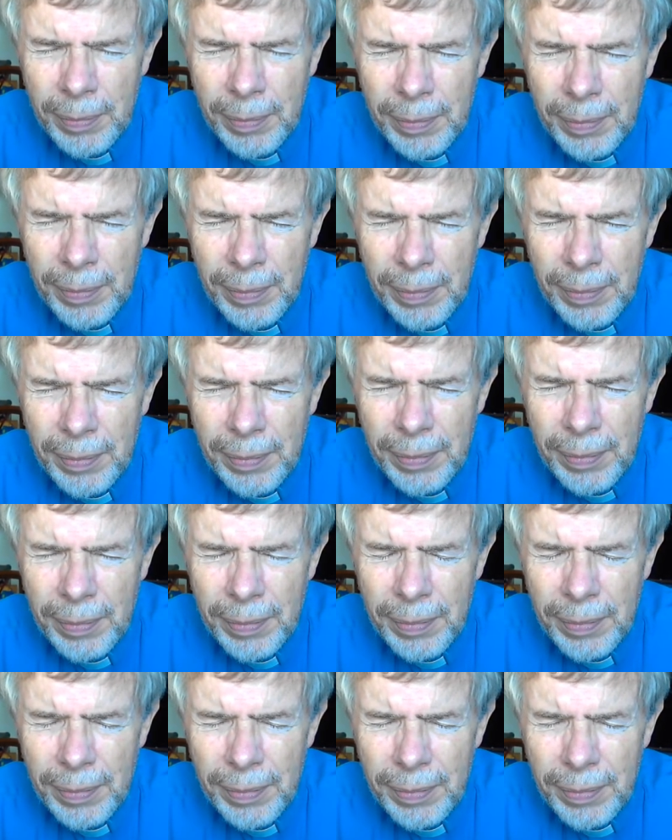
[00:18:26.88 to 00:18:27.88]

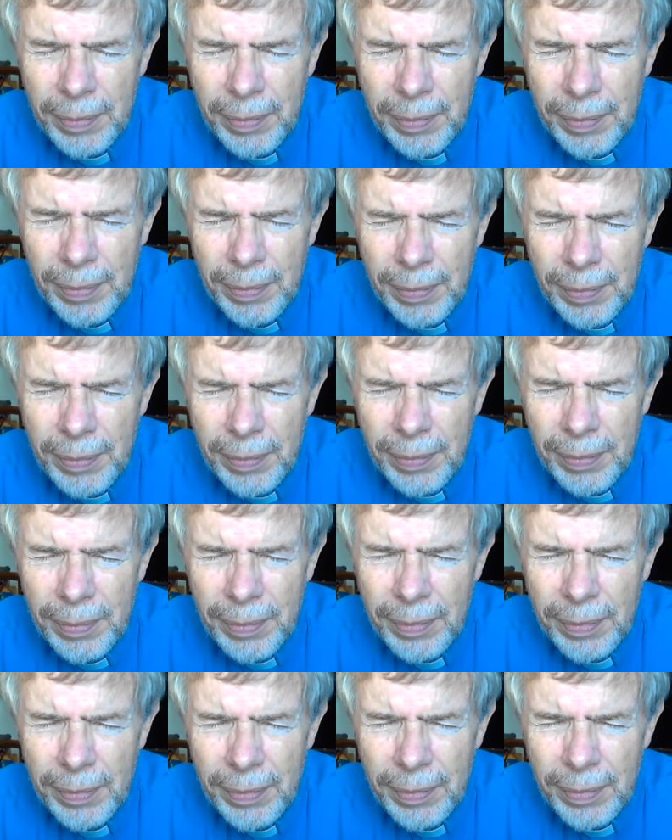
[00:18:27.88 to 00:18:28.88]

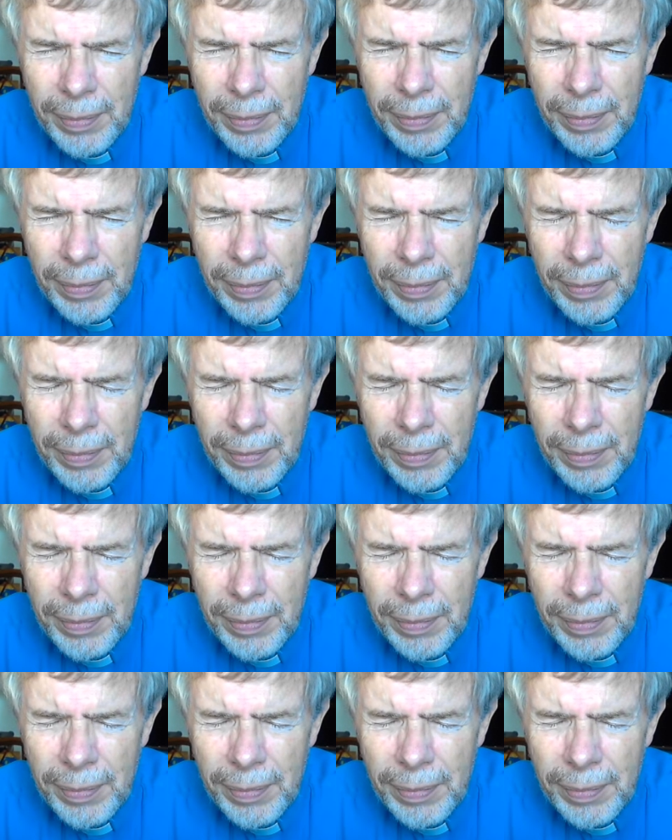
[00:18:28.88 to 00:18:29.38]
(silence)